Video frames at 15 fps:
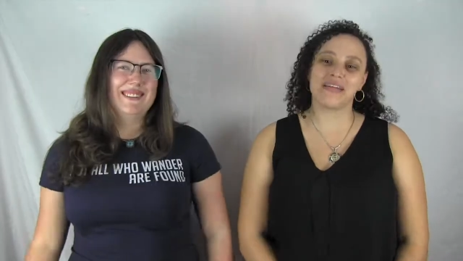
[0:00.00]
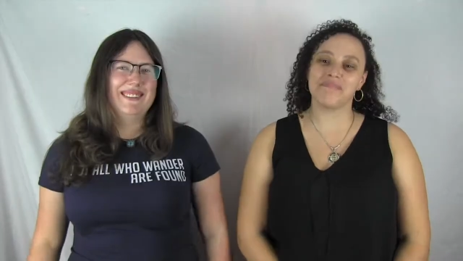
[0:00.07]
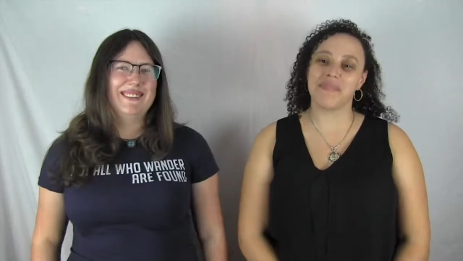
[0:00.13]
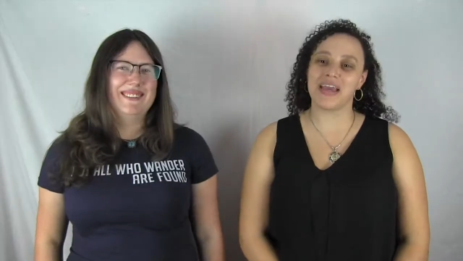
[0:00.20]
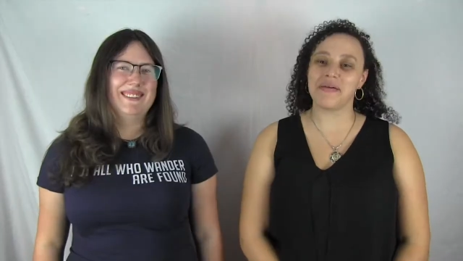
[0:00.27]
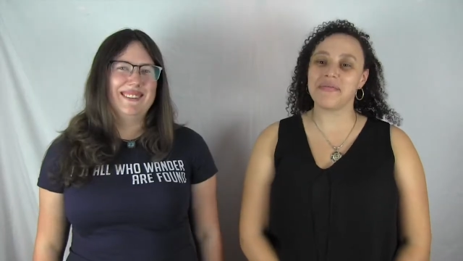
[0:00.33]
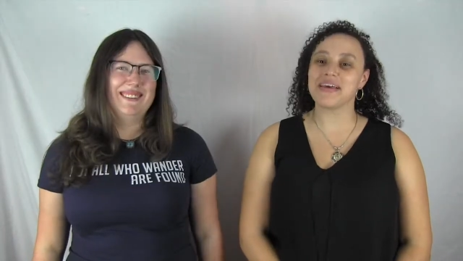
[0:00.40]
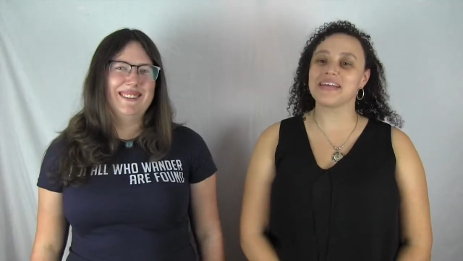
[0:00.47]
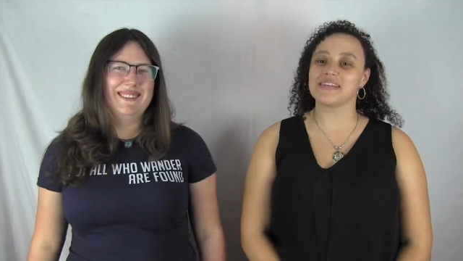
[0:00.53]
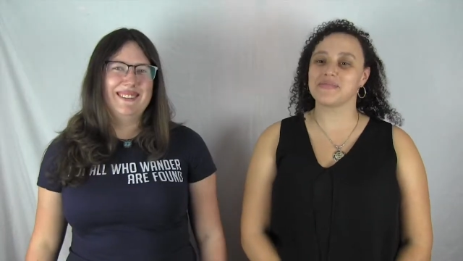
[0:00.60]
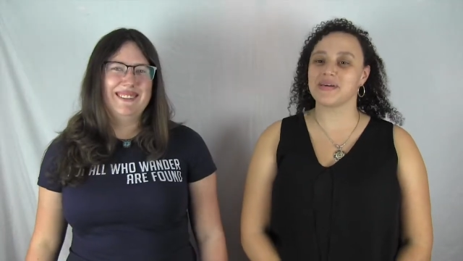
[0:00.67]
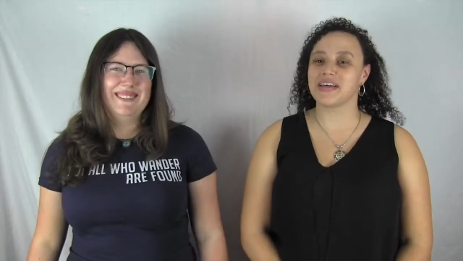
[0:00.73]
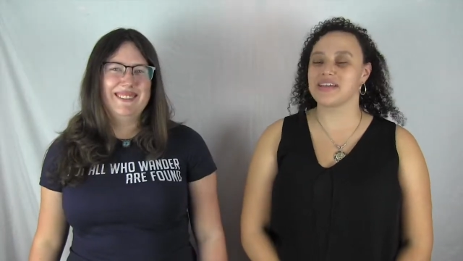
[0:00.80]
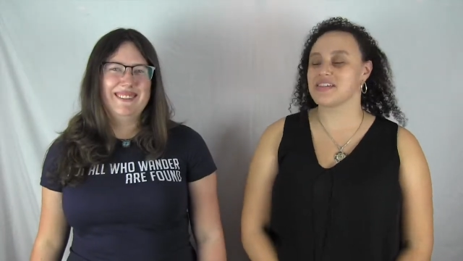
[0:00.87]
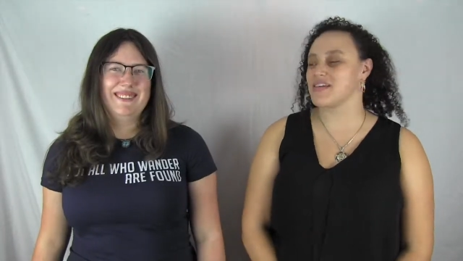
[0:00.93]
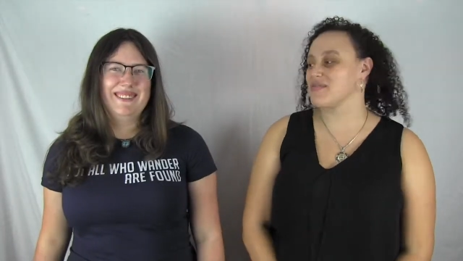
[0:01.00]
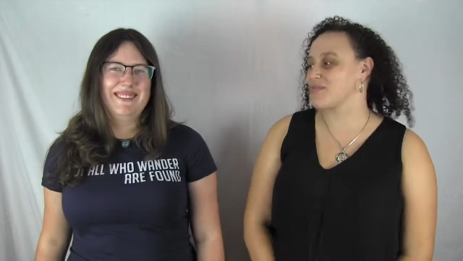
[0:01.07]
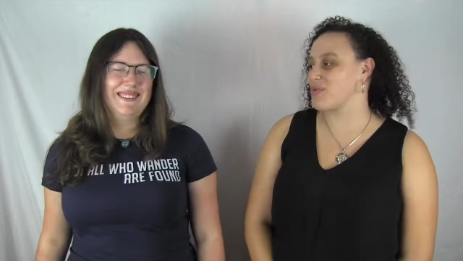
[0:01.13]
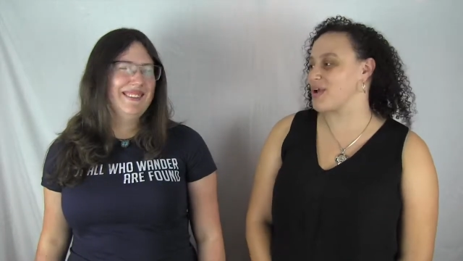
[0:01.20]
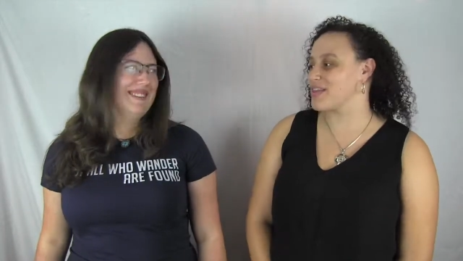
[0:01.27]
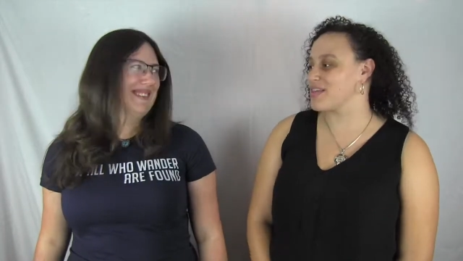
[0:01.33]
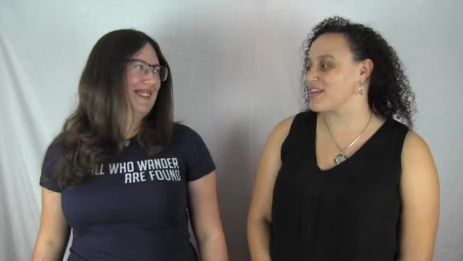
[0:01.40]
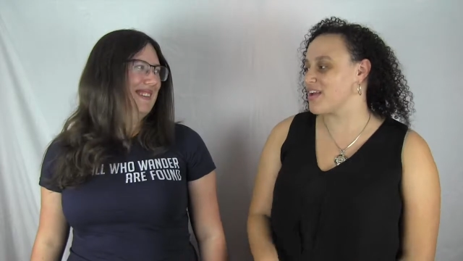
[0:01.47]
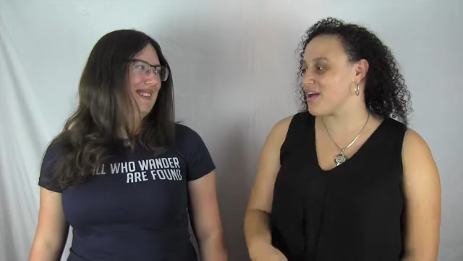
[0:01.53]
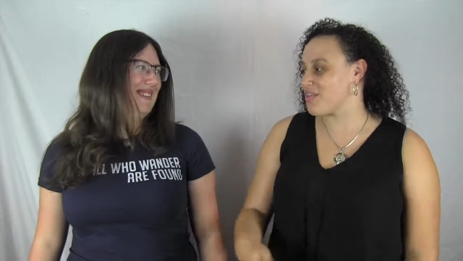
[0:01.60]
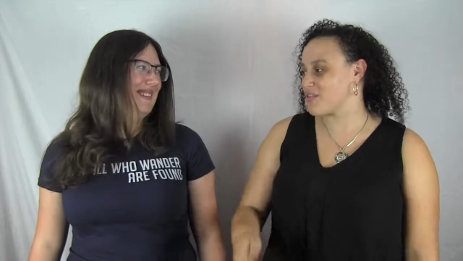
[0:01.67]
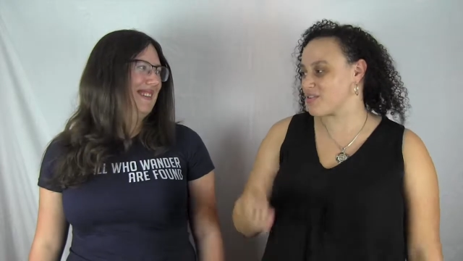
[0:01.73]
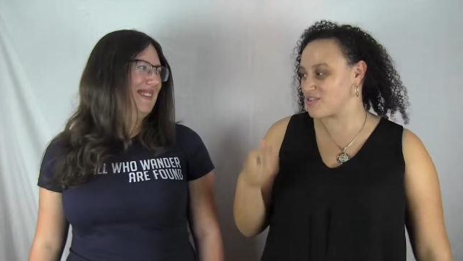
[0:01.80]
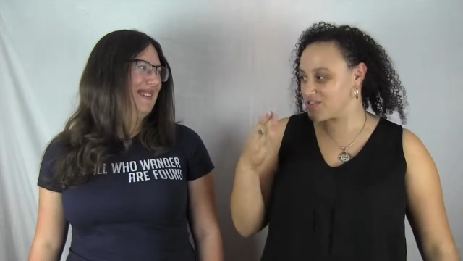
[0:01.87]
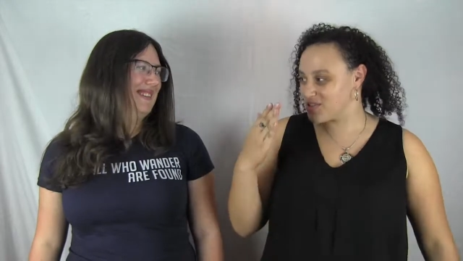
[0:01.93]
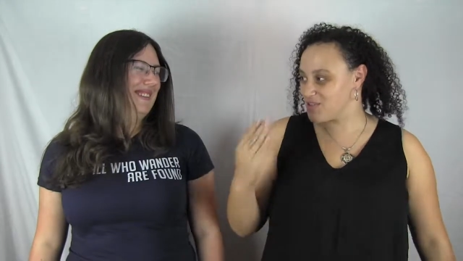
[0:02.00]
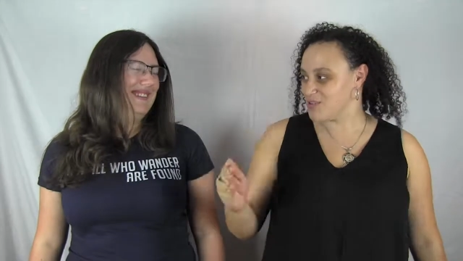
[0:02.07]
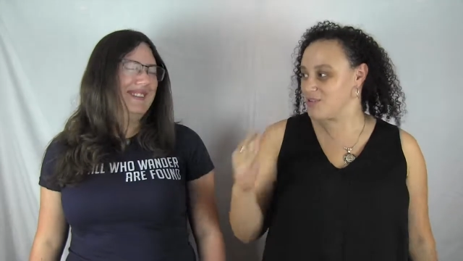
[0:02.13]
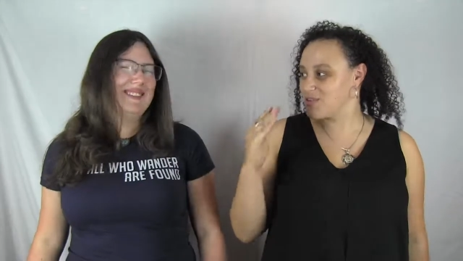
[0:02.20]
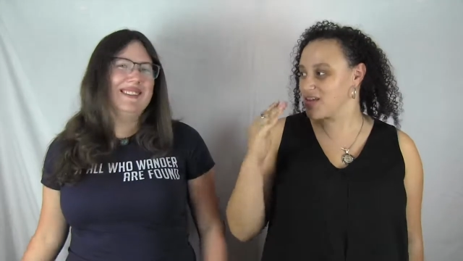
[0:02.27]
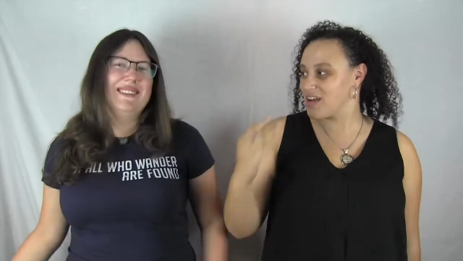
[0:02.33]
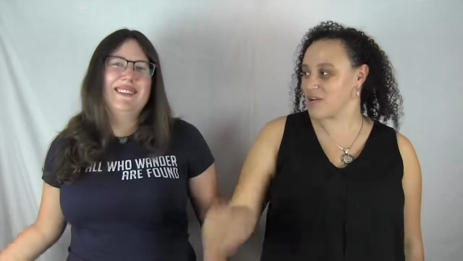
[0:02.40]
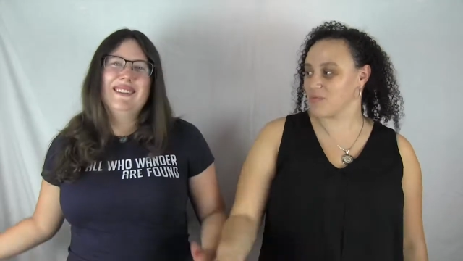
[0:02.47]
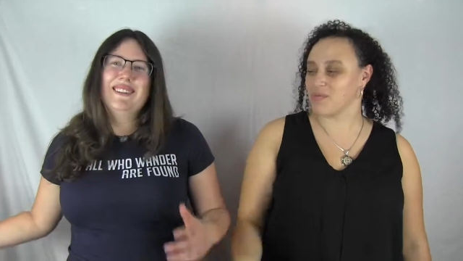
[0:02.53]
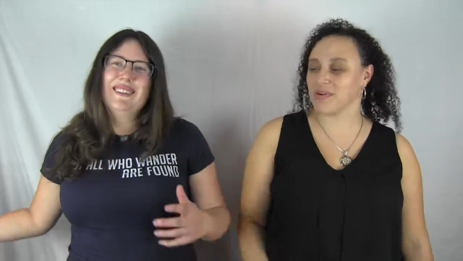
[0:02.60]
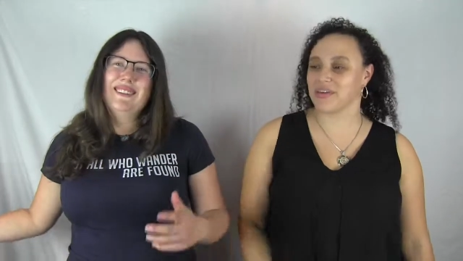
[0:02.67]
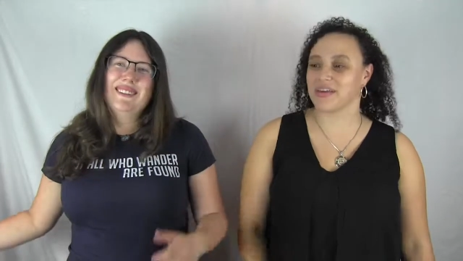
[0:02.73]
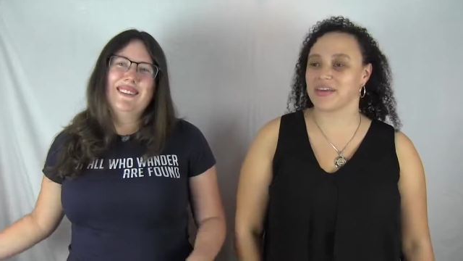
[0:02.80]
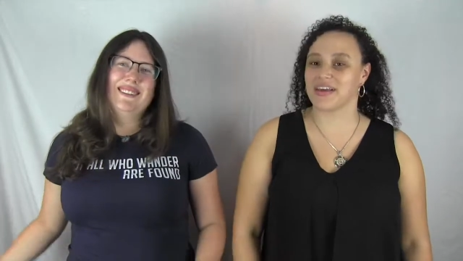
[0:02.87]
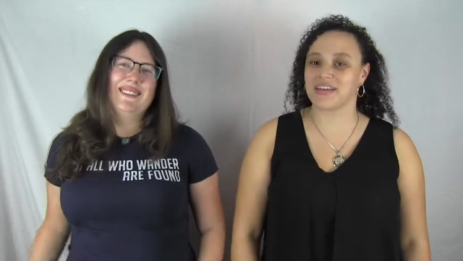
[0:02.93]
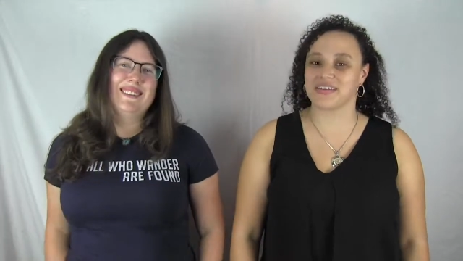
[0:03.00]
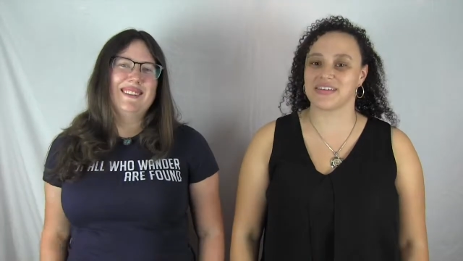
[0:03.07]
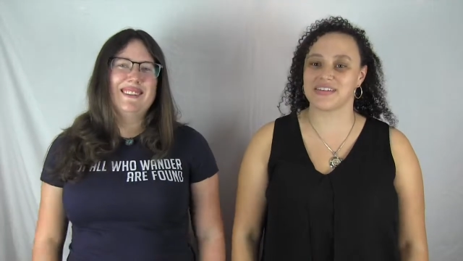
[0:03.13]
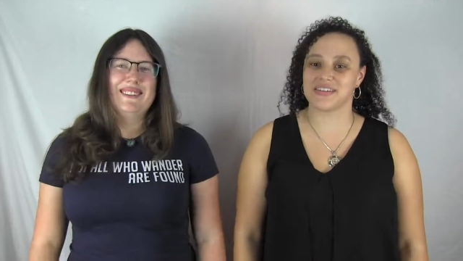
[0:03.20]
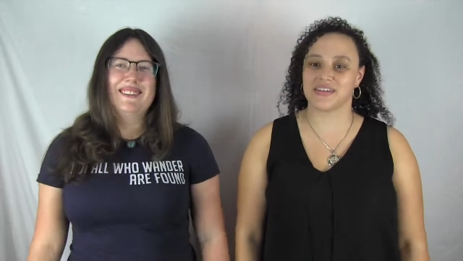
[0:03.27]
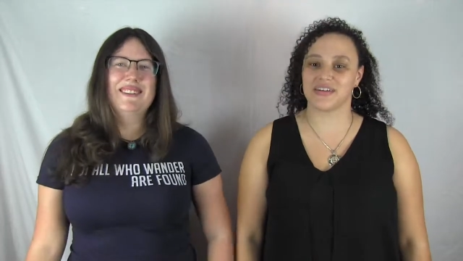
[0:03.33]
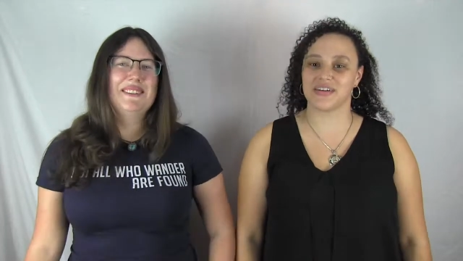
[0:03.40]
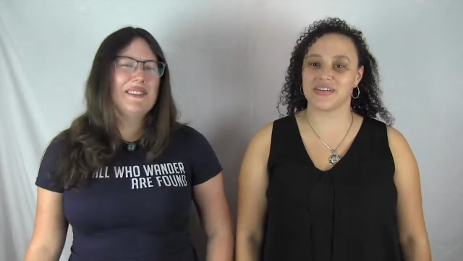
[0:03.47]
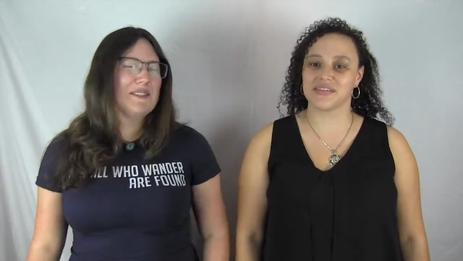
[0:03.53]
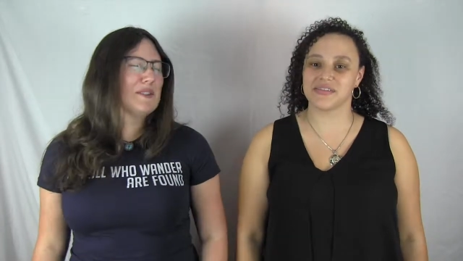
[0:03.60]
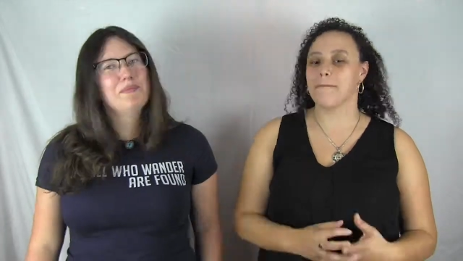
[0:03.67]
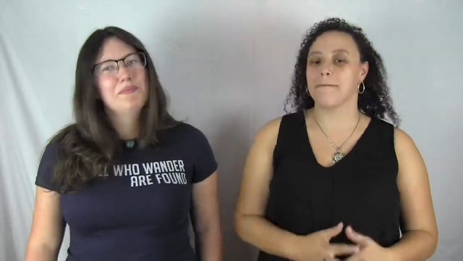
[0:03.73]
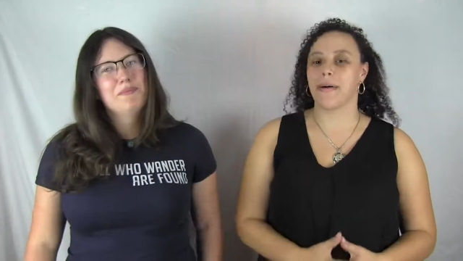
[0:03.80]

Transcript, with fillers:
Speaker 1: and maybe it's because I've read the other two that I really like this series,